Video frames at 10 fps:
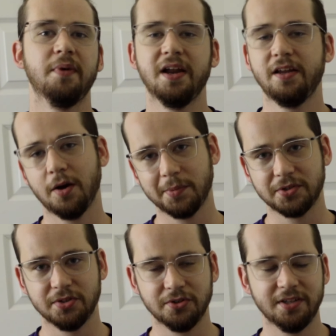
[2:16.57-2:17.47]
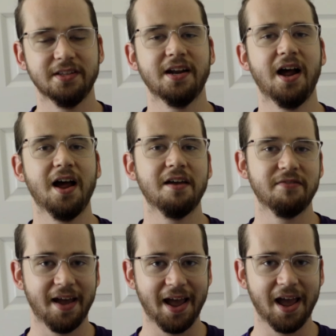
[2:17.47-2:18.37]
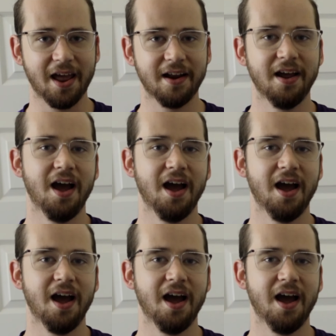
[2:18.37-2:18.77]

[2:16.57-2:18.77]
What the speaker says: any opportunity that I've had,